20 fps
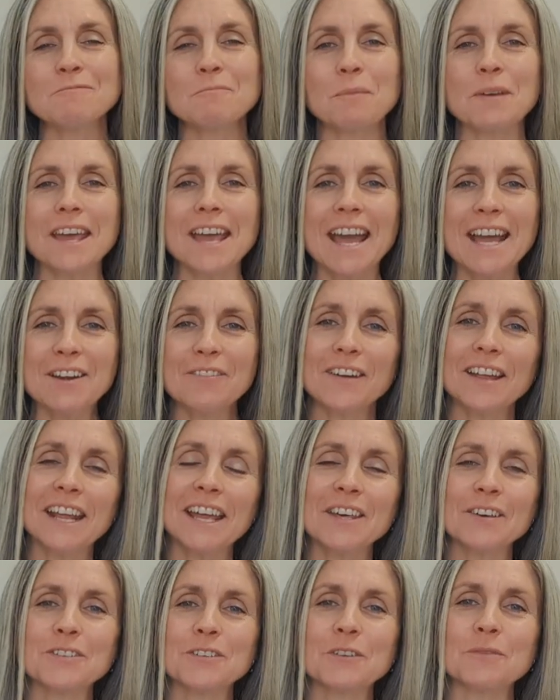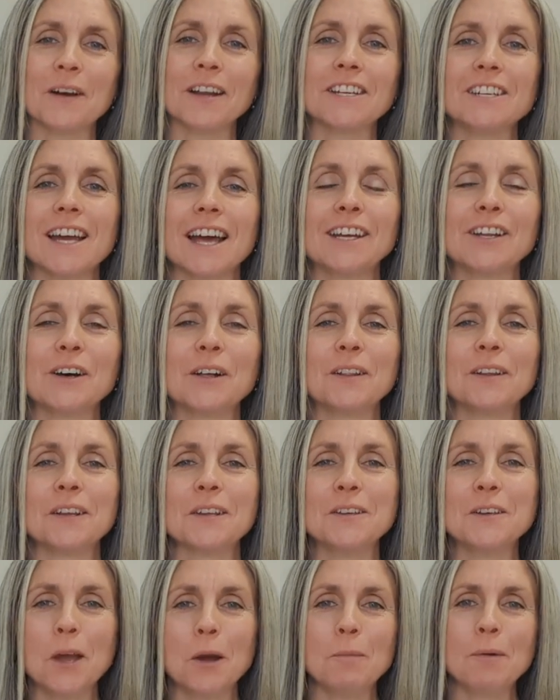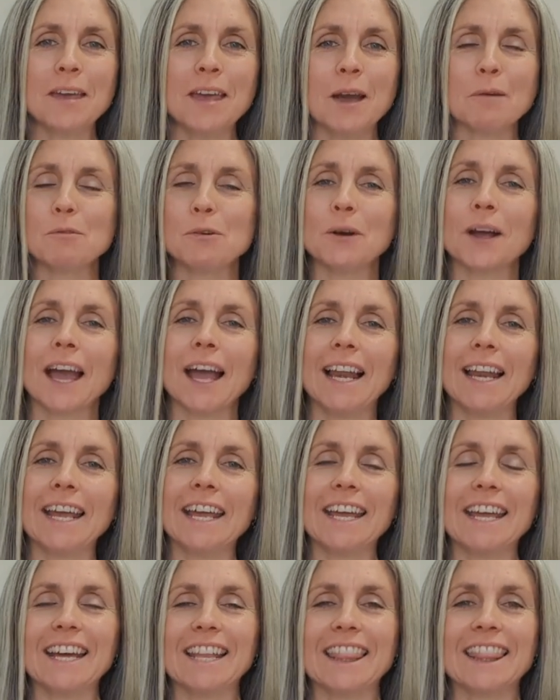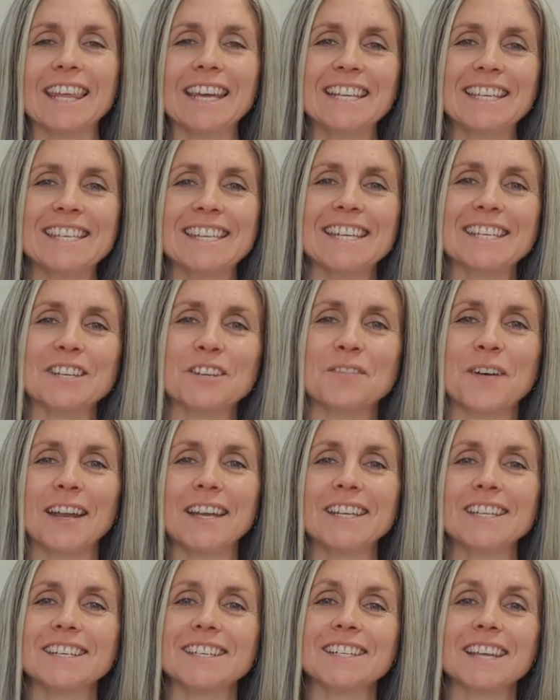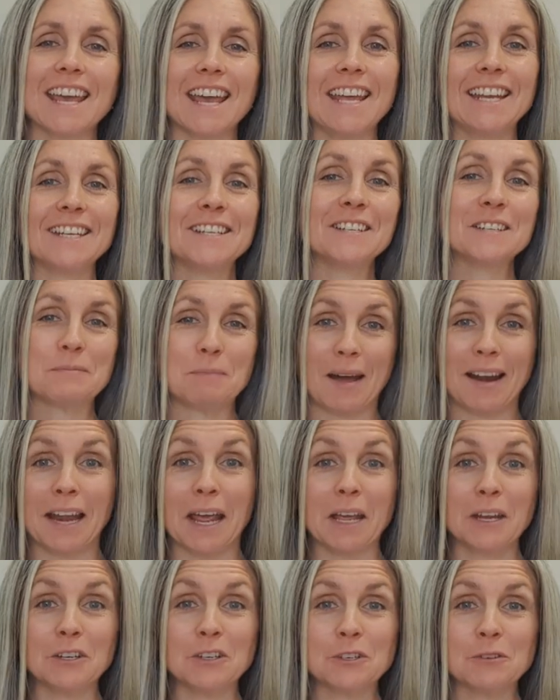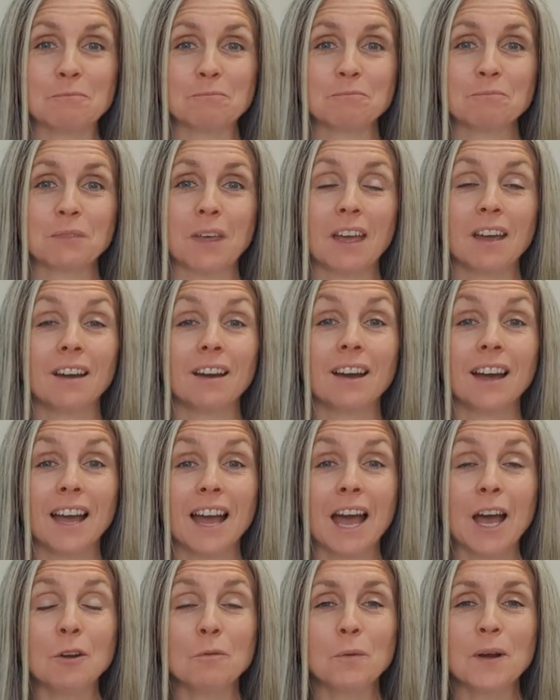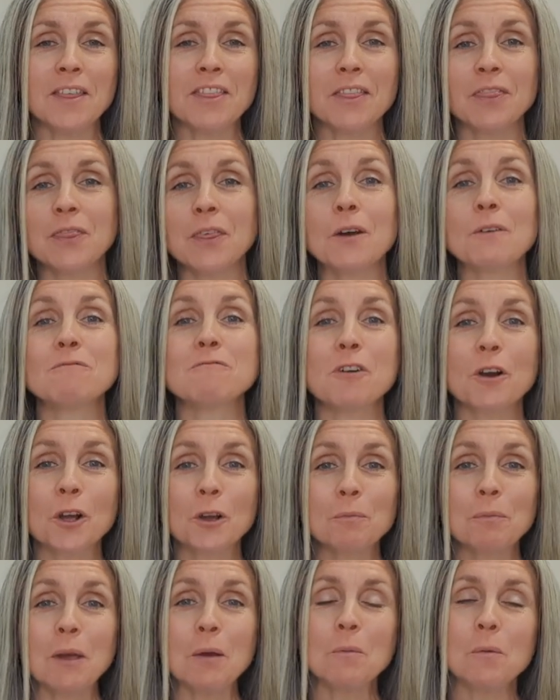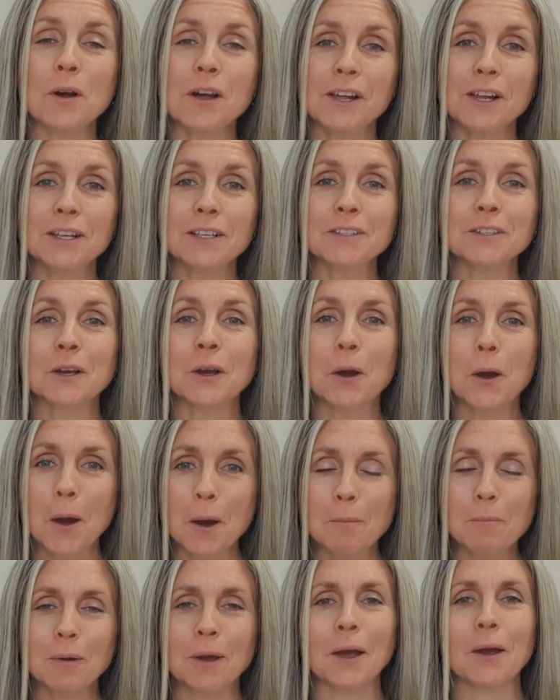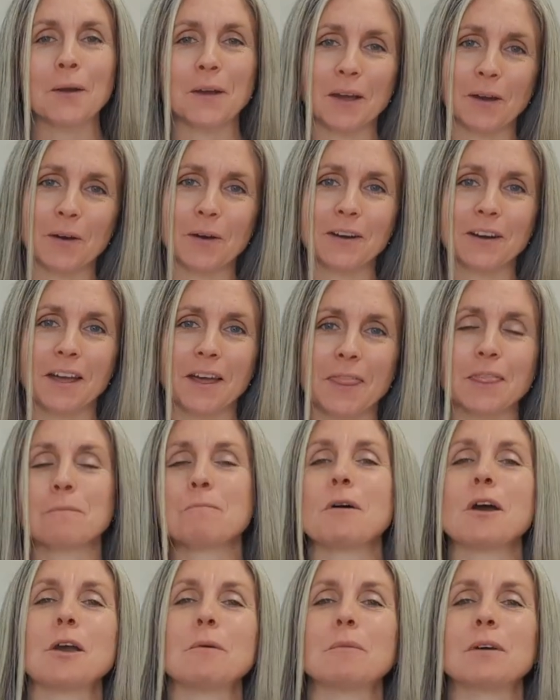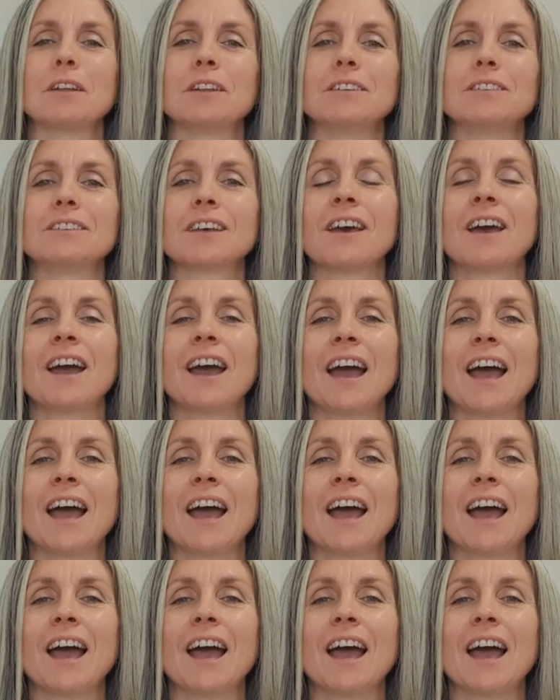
bienvenidos to my channel. Yo me llamo Kelly and this is Adventures in Spanish. And with the Rugby World Cup going on at the moment,